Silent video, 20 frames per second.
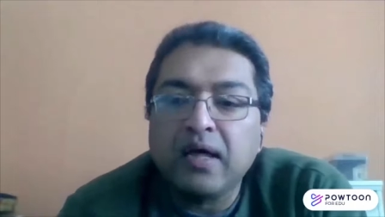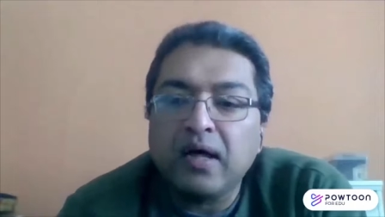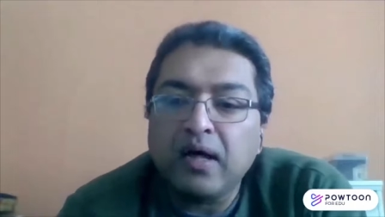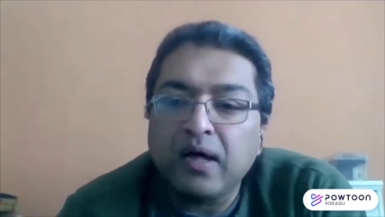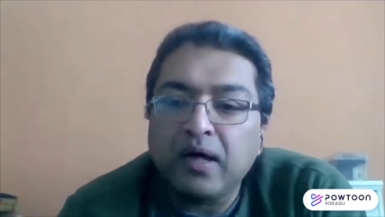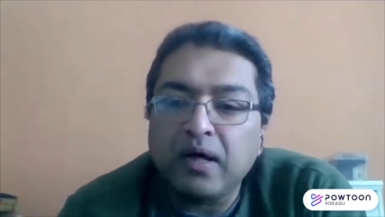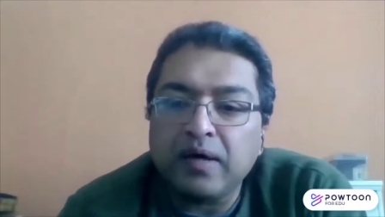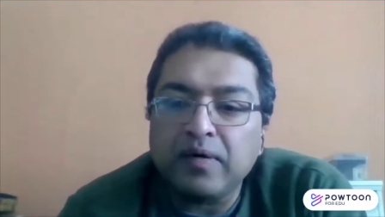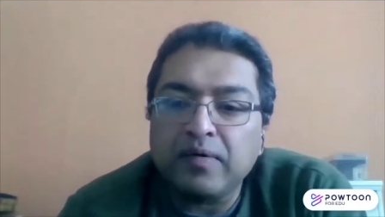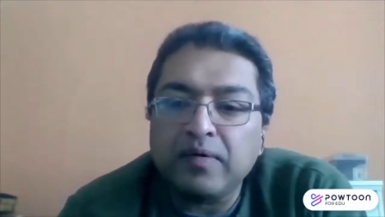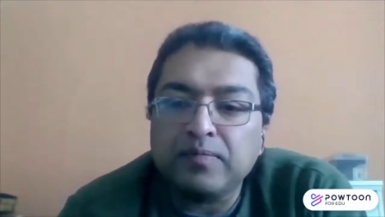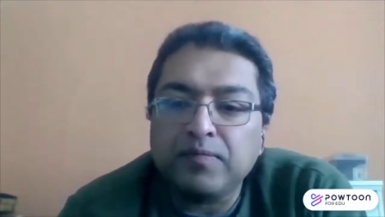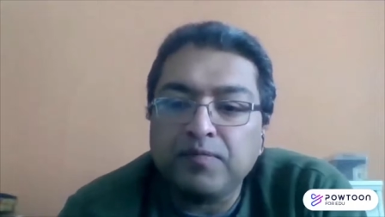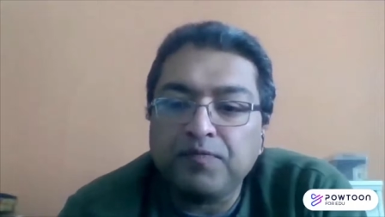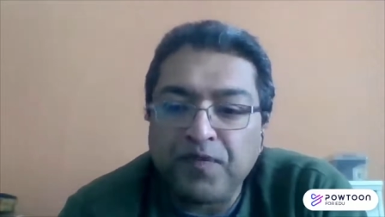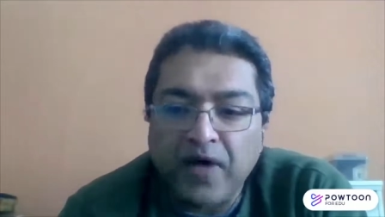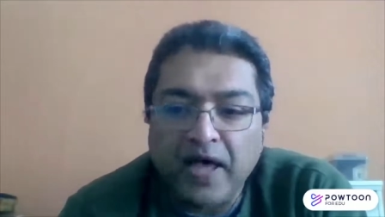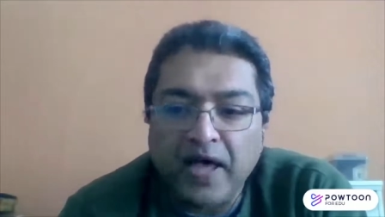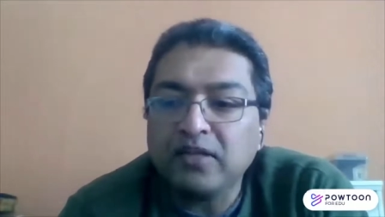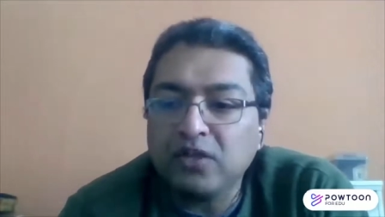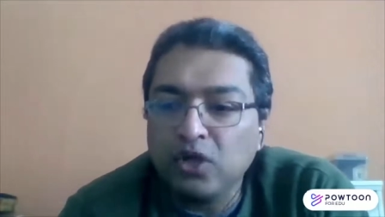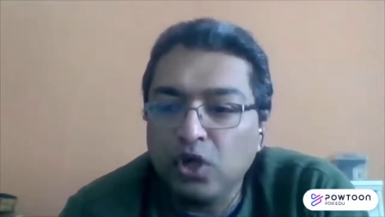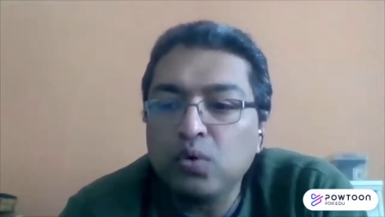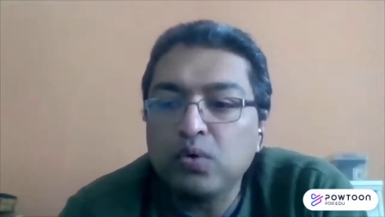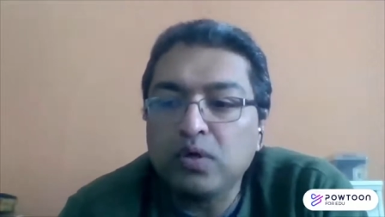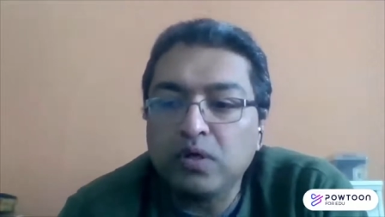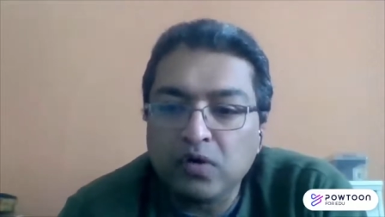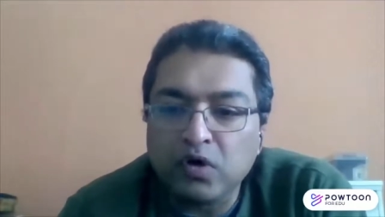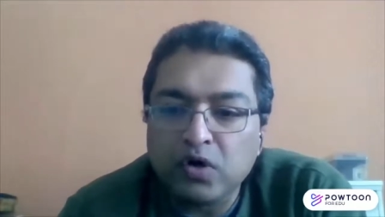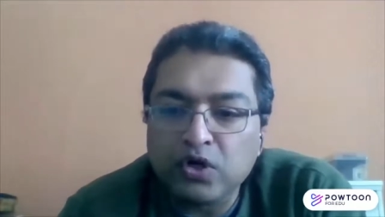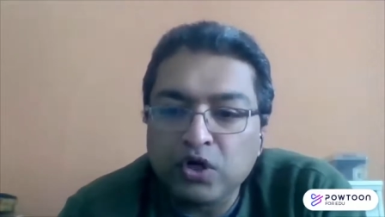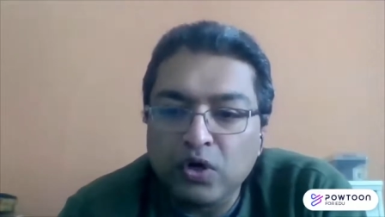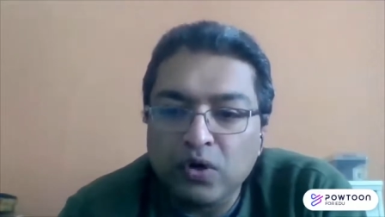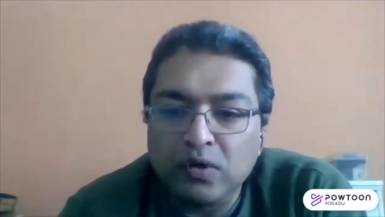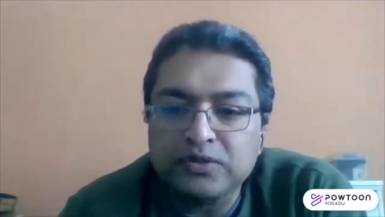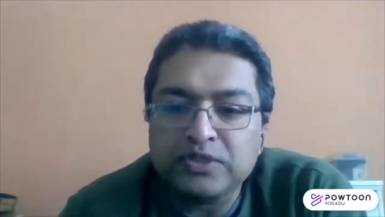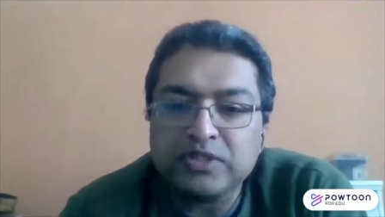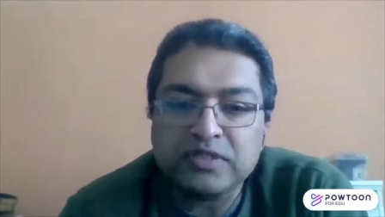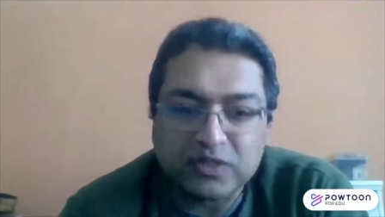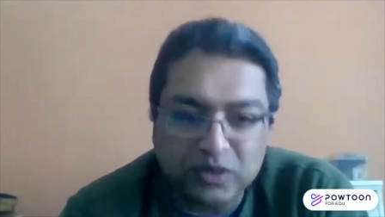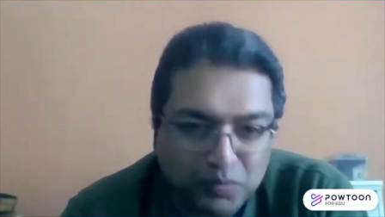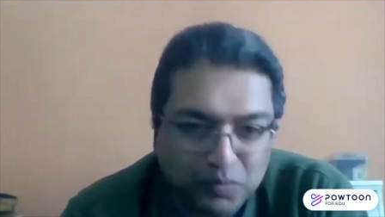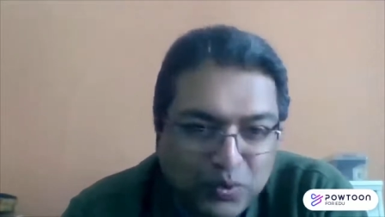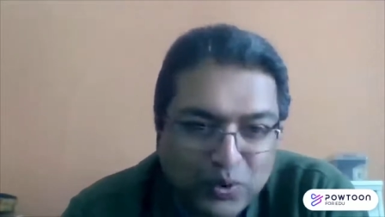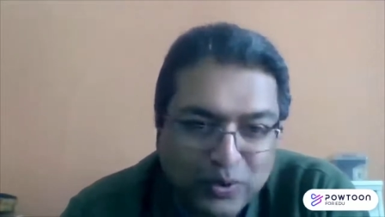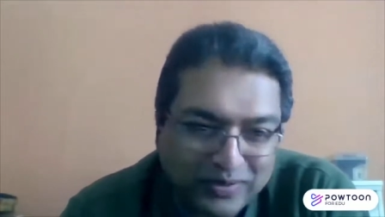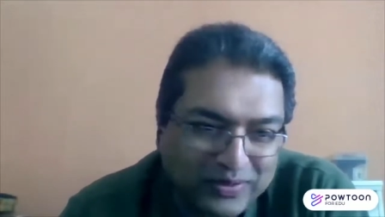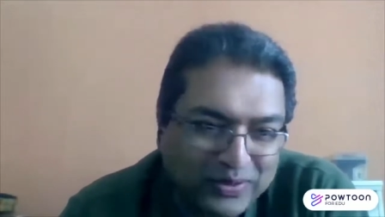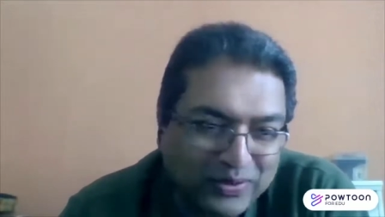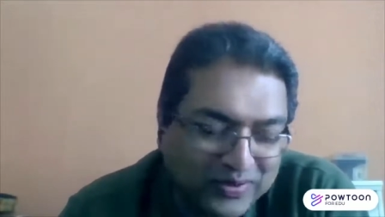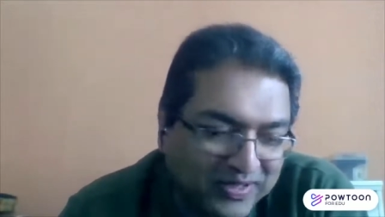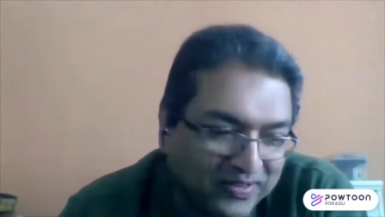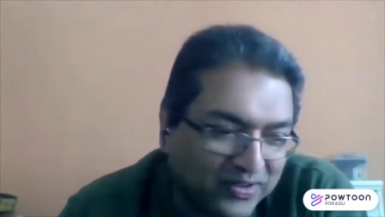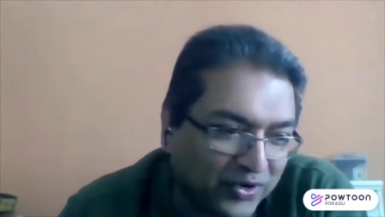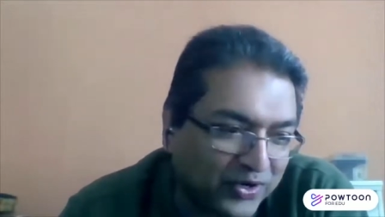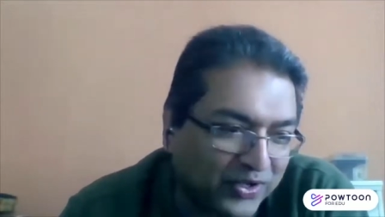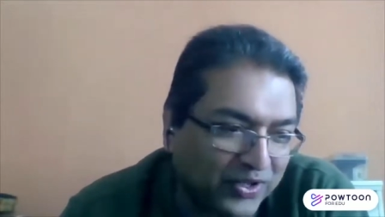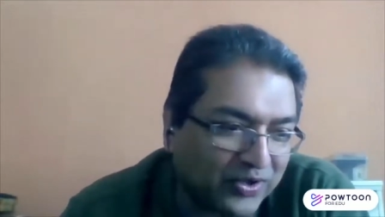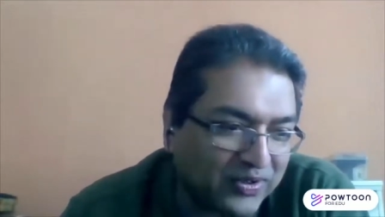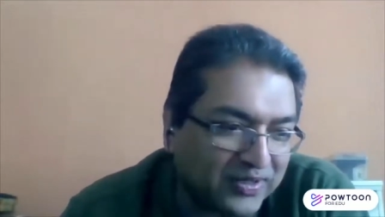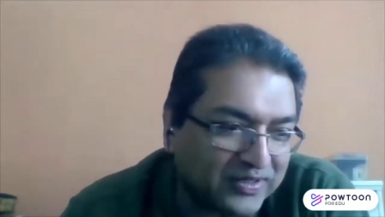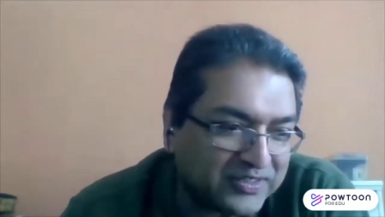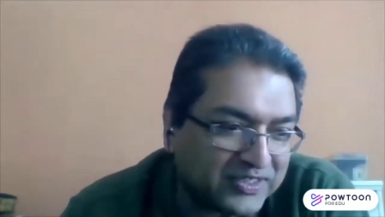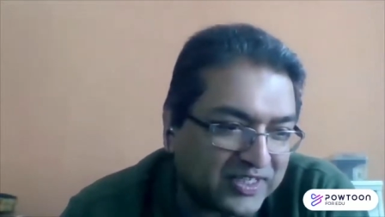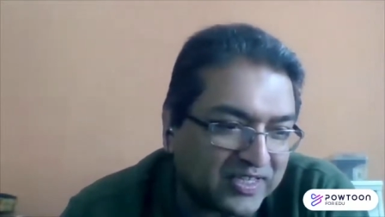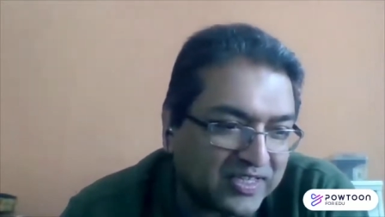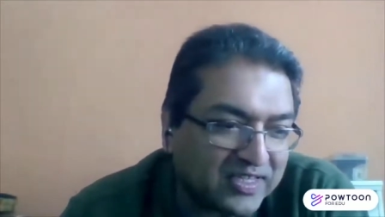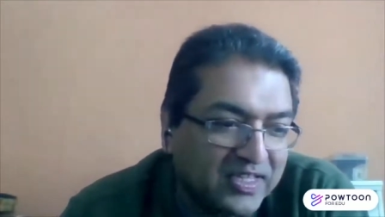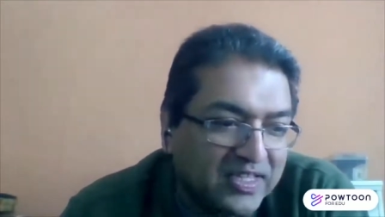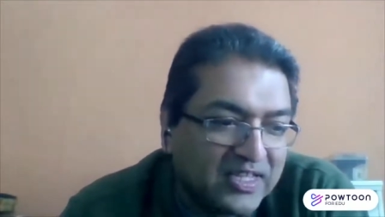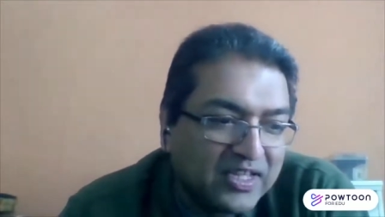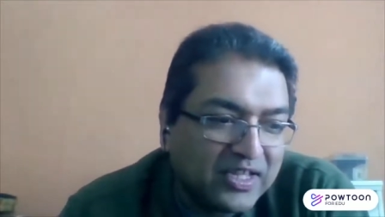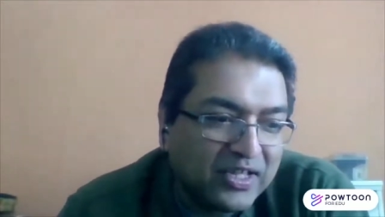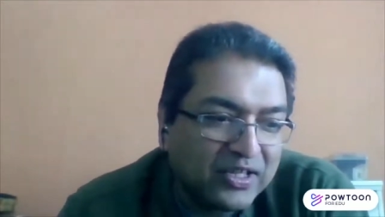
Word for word: Uh, find local archaeology, support local archaeology.